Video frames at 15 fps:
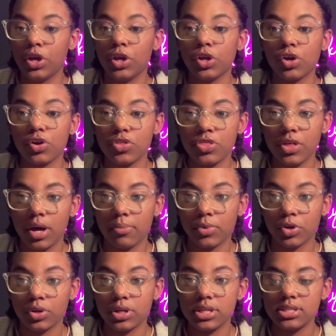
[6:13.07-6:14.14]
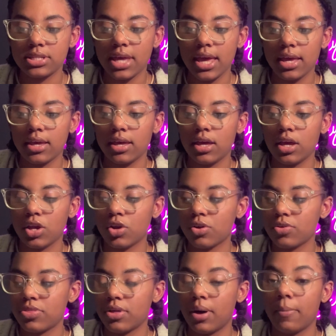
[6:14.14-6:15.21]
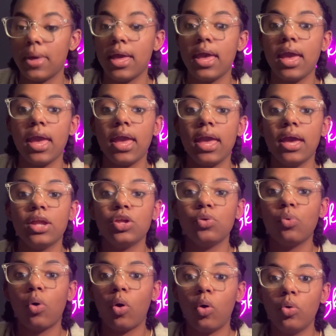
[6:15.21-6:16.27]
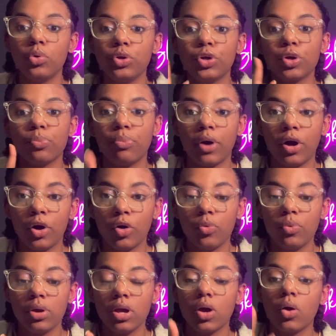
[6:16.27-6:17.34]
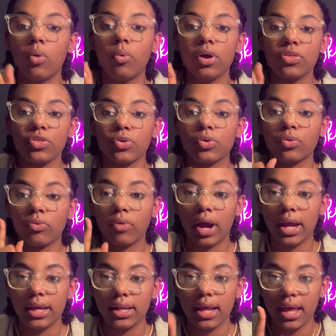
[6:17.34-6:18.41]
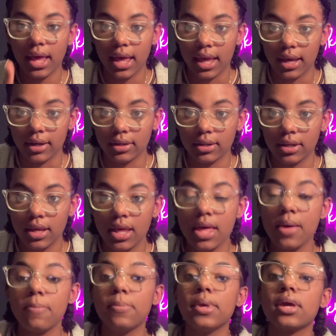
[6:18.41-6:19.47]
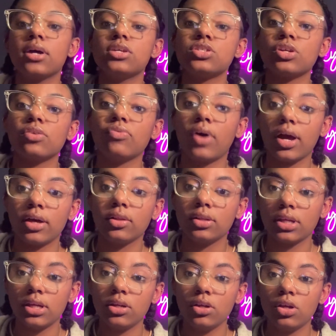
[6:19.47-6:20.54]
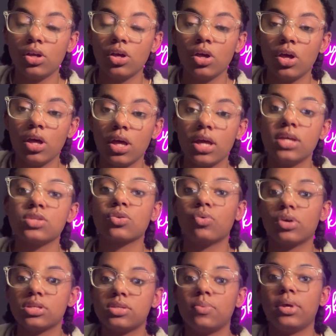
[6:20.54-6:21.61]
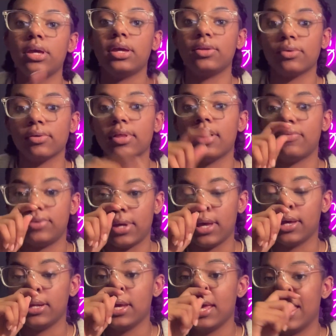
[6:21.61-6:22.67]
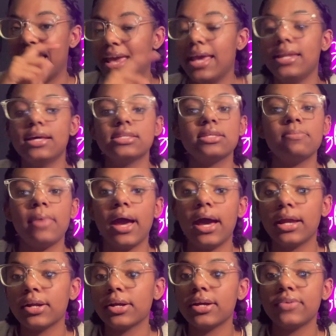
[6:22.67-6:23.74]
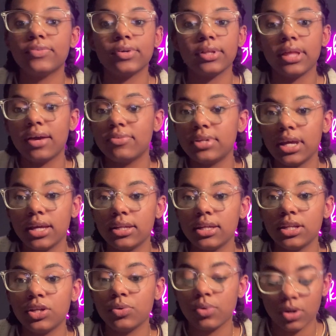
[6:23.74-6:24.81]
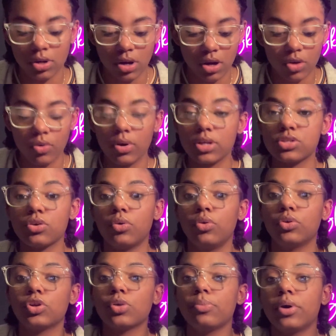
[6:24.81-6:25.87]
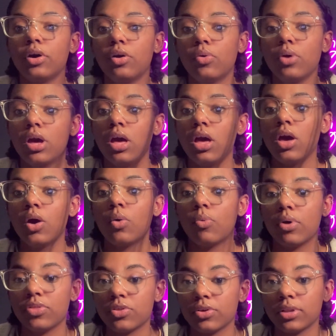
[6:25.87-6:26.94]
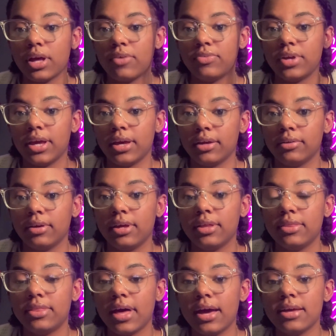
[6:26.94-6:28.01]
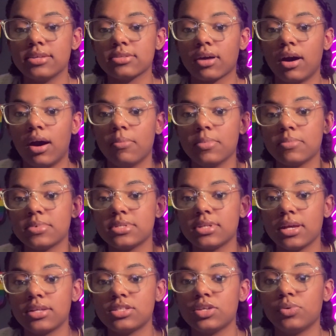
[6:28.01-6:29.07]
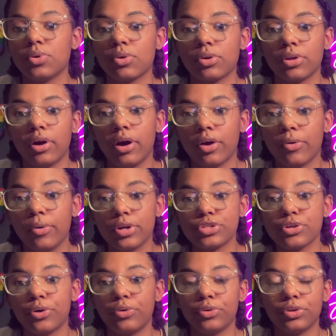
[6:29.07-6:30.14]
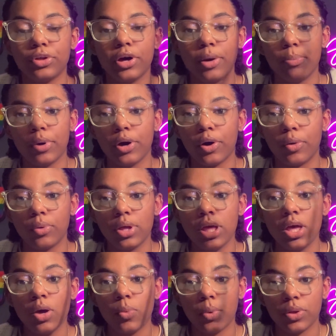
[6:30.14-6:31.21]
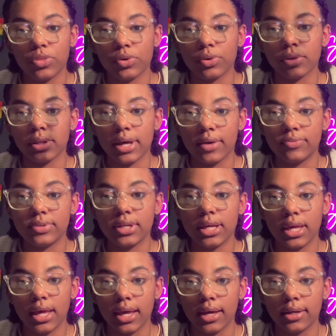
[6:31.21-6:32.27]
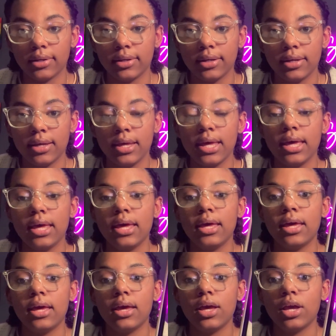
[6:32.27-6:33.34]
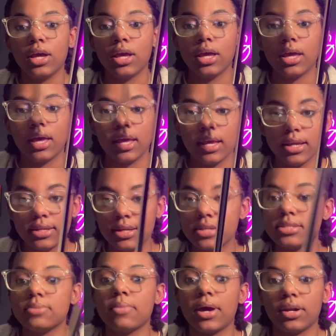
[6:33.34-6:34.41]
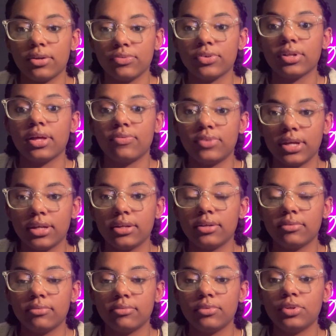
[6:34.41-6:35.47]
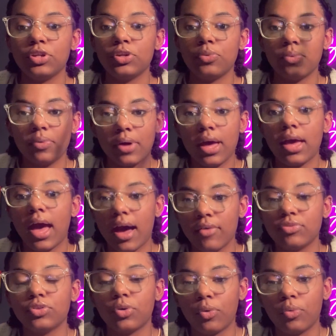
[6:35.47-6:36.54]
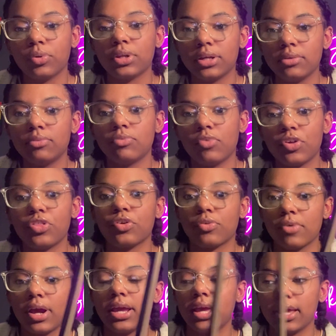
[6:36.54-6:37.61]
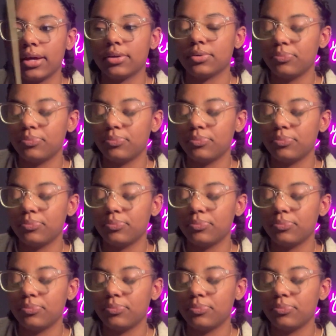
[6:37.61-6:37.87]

your thumb, you're going to take your thumb and you hold your bow with your right hand, because your violin is going to be in your left hand. It doesn't matter if you're left-handed, you are not going to hold your bow with your left hand. That is a common mistake too. You're not going to hold a bow with your left hand. It doesn't matter if you're left-handed. You have to hold it with your right hand.